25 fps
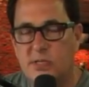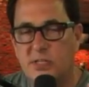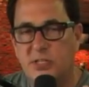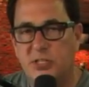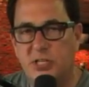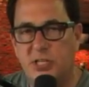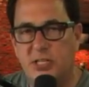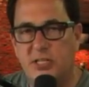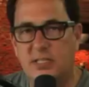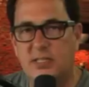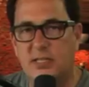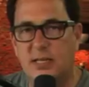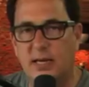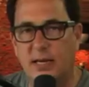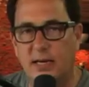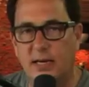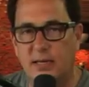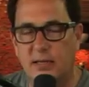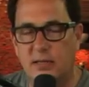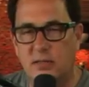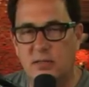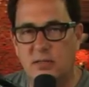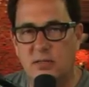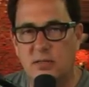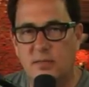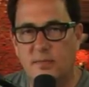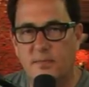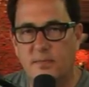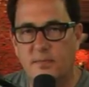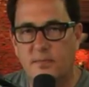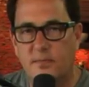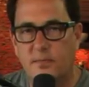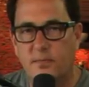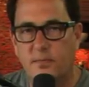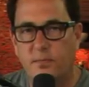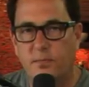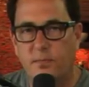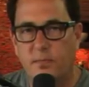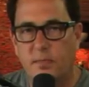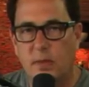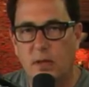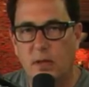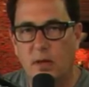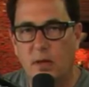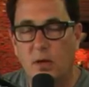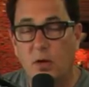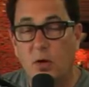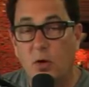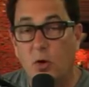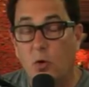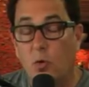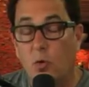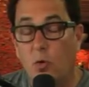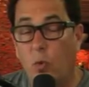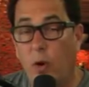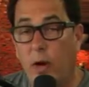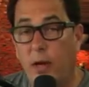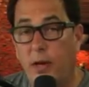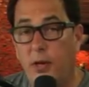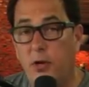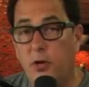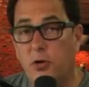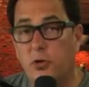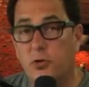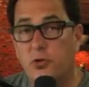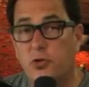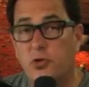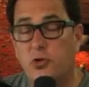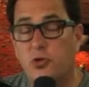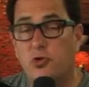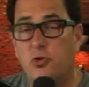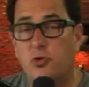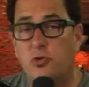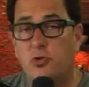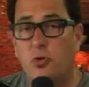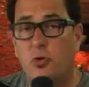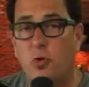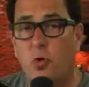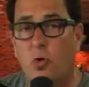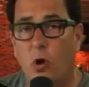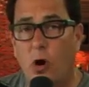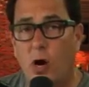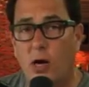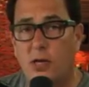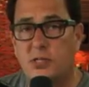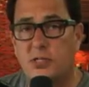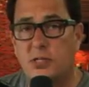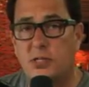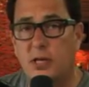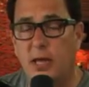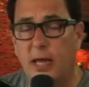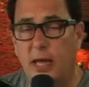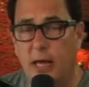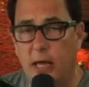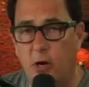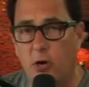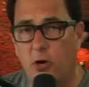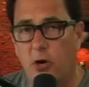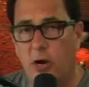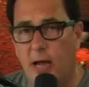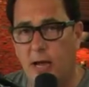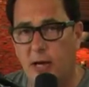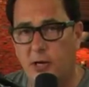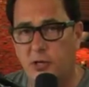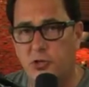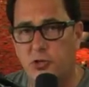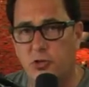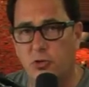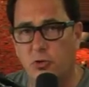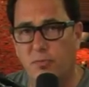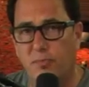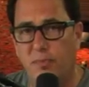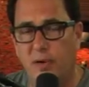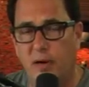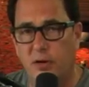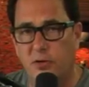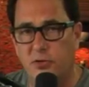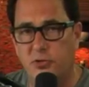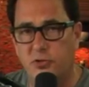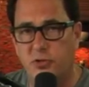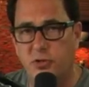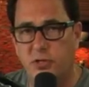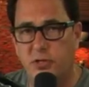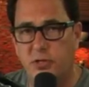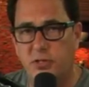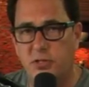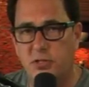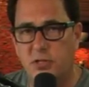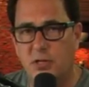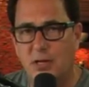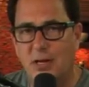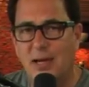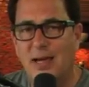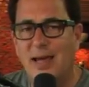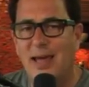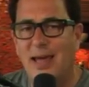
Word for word: She says, when you're crossing international boundaries,